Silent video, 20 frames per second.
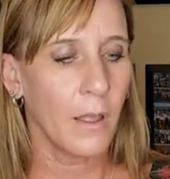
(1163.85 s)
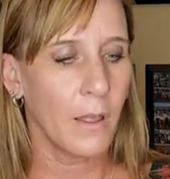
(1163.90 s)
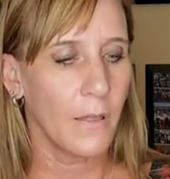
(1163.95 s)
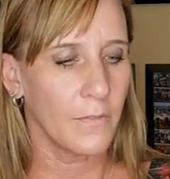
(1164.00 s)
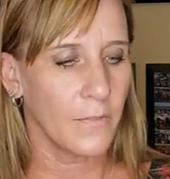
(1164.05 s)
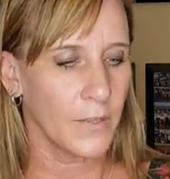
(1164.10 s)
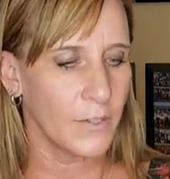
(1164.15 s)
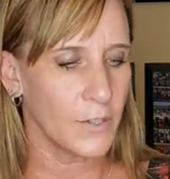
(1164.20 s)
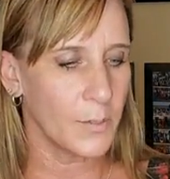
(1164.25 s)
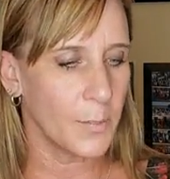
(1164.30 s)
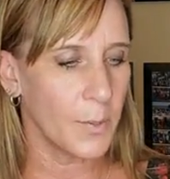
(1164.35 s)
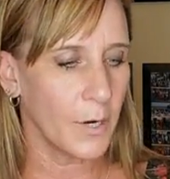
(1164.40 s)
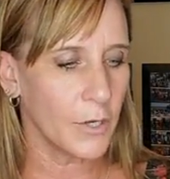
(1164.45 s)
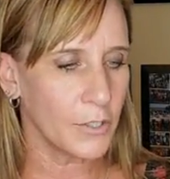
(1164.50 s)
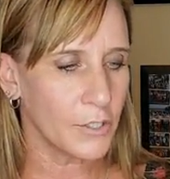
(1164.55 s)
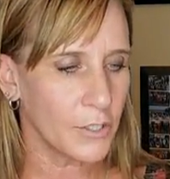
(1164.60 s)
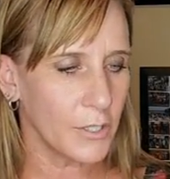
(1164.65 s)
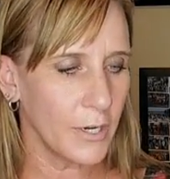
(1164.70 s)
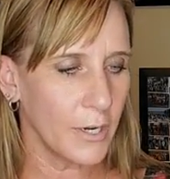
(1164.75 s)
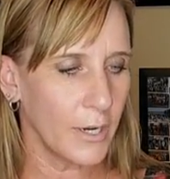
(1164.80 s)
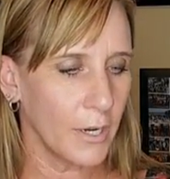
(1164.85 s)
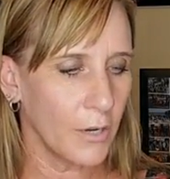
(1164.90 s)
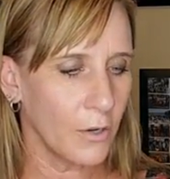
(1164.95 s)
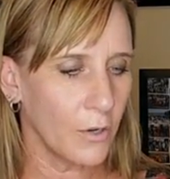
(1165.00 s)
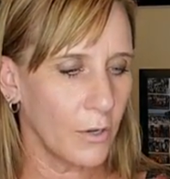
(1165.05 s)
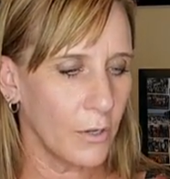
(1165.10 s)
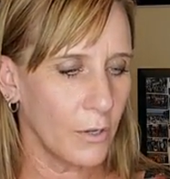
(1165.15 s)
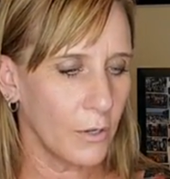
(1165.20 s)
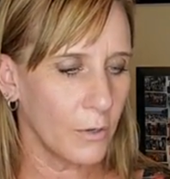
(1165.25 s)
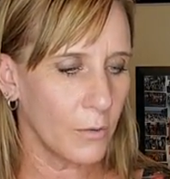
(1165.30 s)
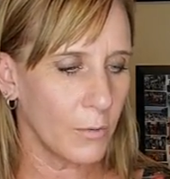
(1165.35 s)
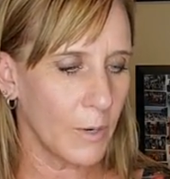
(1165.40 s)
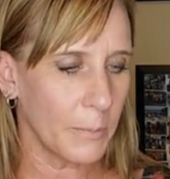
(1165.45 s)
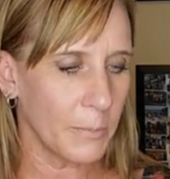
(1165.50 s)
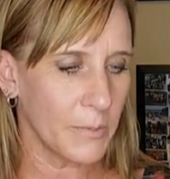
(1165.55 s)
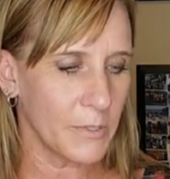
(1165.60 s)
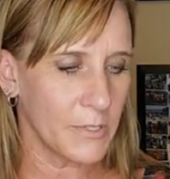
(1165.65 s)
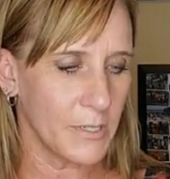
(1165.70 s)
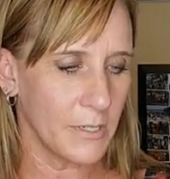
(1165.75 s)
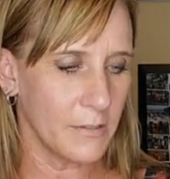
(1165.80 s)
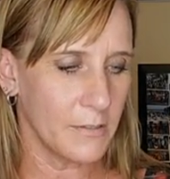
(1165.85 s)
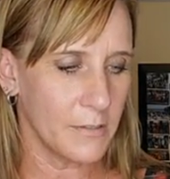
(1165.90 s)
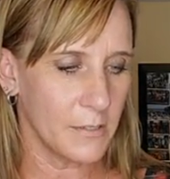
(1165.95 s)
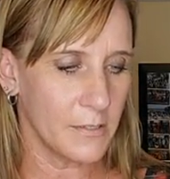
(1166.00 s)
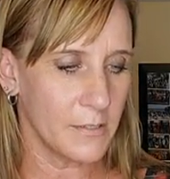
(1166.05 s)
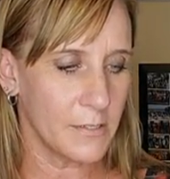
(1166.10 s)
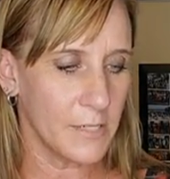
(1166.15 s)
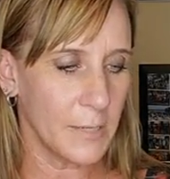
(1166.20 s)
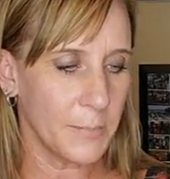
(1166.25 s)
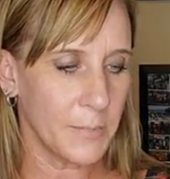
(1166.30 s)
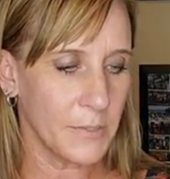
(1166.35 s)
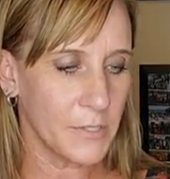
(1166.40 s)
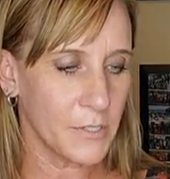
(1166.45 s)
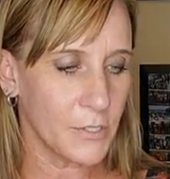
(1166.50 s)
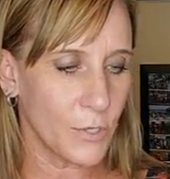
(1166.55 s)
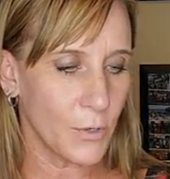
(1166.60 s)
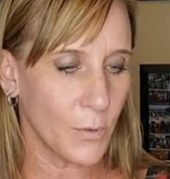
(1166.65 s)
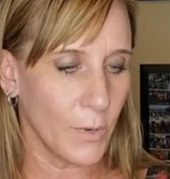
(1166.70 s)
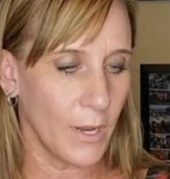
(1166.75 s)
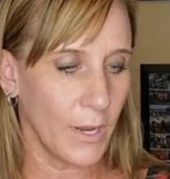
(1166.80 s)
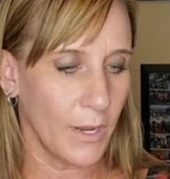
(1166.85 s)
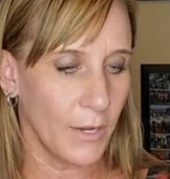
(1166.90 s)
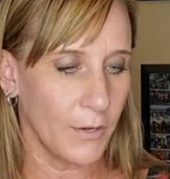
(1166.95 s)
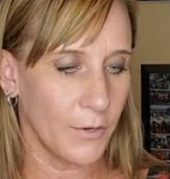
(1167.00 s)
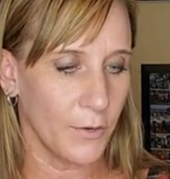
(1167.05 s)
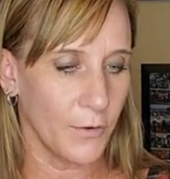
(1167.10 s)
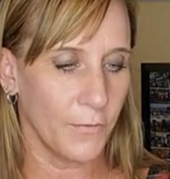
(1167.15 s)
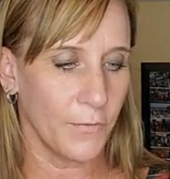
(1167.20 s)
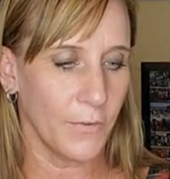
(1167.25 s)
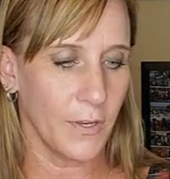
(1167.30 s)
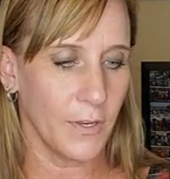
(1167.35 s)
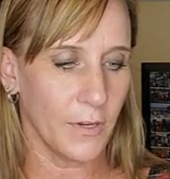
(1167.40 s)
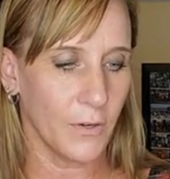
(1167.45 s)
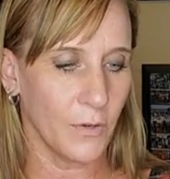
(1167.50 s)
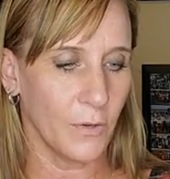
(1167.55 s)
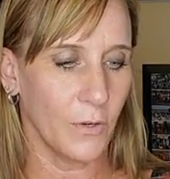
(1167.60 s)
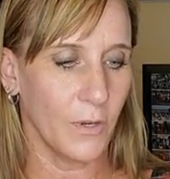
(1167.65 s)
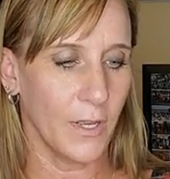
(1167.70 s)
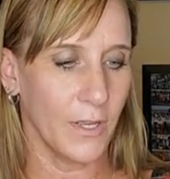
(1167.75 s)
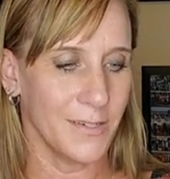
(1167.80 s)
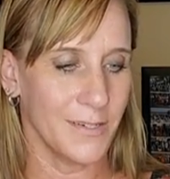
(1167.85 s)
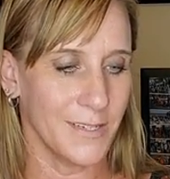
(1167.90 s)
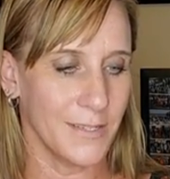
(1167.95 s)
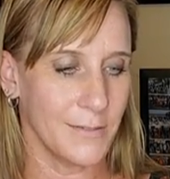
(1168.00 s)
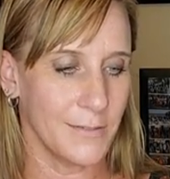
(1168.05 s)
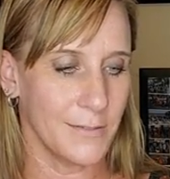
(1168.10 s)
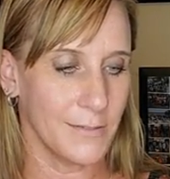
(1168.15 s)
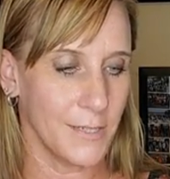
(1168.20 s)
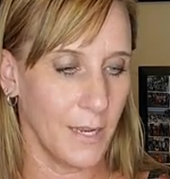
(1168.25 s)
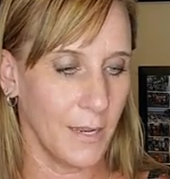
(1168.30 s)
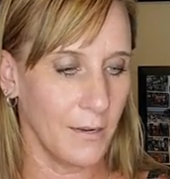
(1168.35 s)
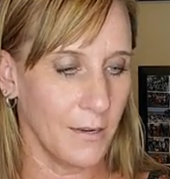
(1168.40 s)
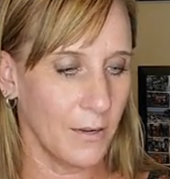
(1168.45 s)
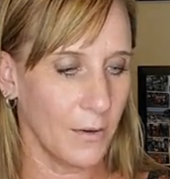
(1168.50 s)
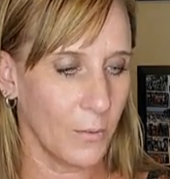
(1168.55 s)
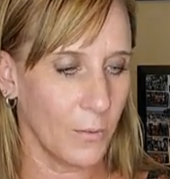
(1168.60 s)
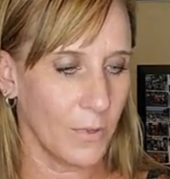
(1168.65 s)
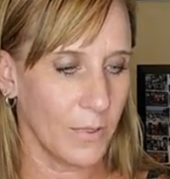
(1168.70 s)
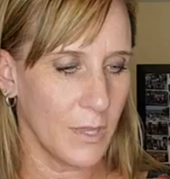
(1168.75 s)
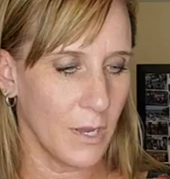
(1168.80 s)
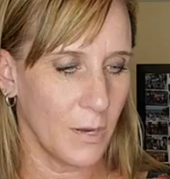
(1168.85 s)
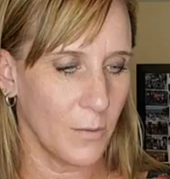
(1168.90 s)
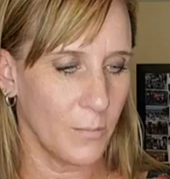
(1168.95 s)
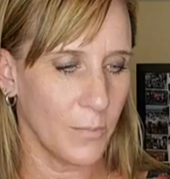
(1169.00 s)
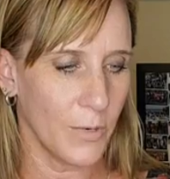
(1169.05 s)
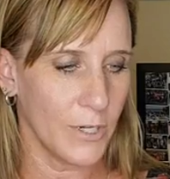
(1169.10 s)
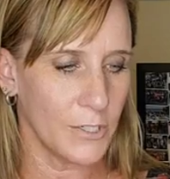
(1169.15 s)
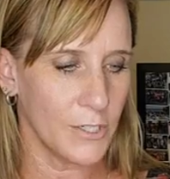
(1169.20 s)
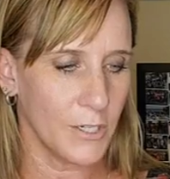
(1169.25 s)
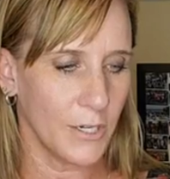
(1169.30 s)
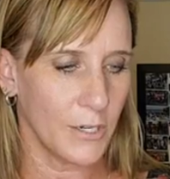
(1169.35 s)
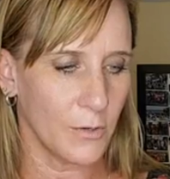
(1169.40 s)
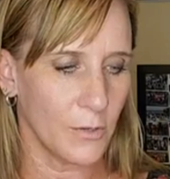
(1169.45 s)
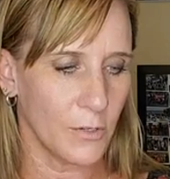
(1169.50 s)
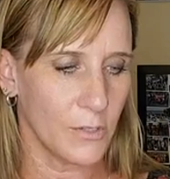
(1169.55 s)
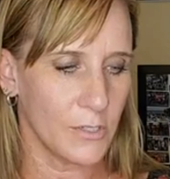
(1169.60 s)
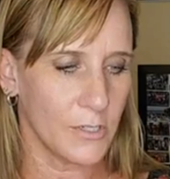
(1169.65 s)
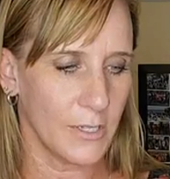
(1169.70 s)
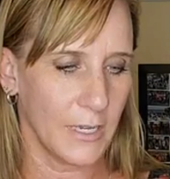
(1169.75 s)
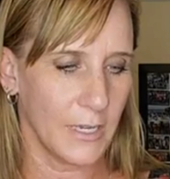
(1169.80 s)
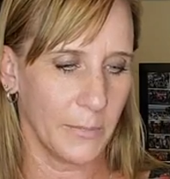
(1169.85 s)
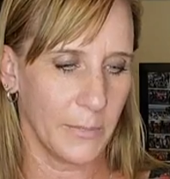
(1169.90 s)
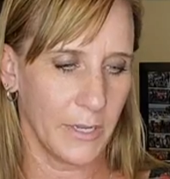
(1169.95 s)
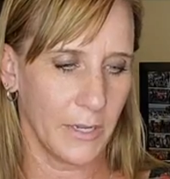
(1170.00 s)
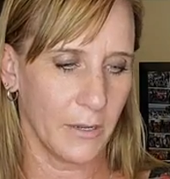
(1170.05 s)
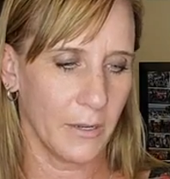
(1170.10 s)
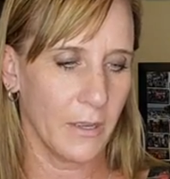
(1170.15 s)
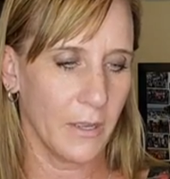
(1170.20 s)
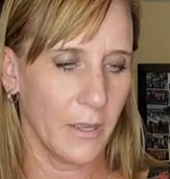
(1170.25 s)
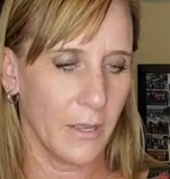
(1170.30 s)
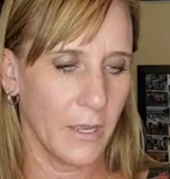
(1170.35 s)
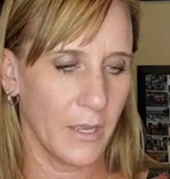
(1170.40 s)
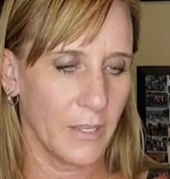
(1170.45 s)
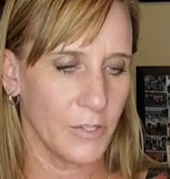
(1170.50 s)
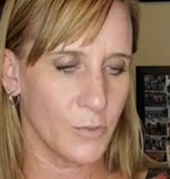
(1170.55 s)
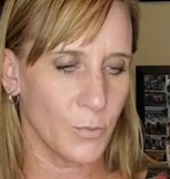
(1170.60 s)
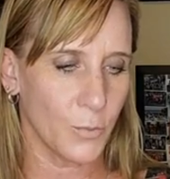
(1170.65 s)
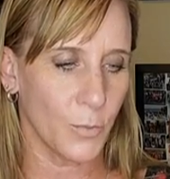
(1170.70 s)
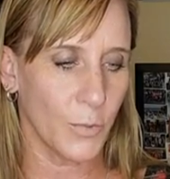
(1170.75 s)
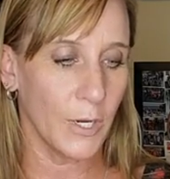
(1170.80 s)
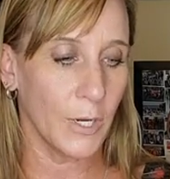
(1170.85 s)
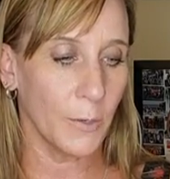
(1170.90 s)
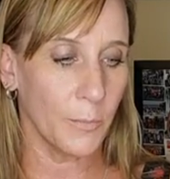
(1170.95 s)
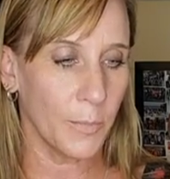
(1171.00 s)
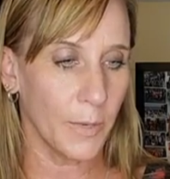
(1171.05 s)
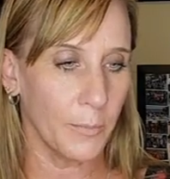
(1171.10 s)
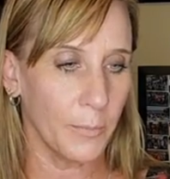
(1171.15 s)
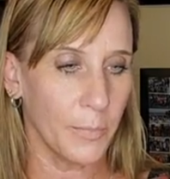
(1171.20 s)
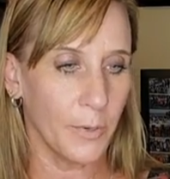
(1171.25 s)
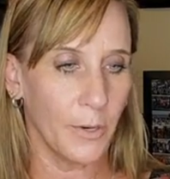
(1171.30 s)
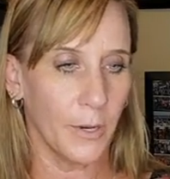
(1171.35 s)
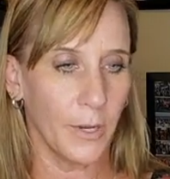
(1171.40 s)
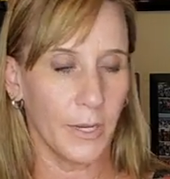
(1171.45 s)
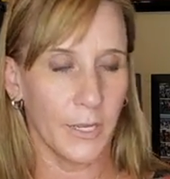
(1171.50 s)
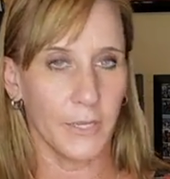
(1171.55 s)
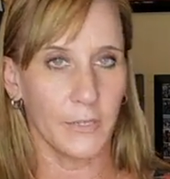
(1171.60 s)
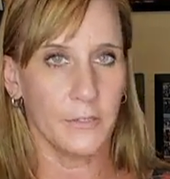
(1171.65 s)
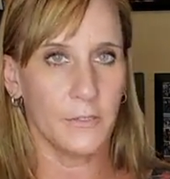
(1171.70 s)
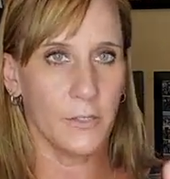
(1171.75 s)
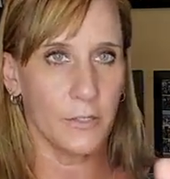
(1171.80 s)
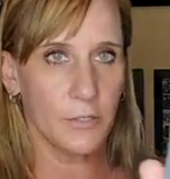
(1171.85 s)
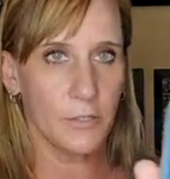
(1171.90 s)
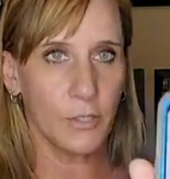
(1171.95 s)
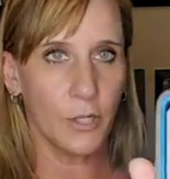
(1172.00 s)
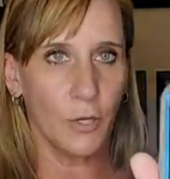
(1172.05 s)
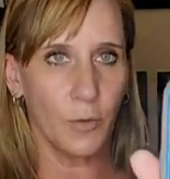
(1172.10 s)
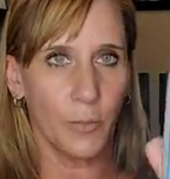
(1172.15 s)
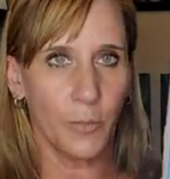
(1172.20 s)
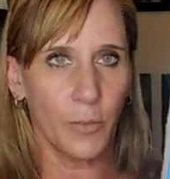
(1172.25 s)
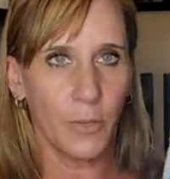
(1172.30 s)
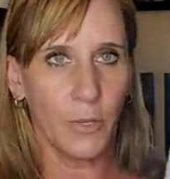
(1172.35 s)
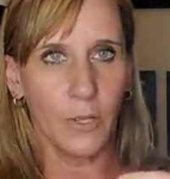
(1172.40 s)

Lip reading: The departure angle represents the steepest grade your vehicle can descend without brushing or slamming its rear bumper against the slope.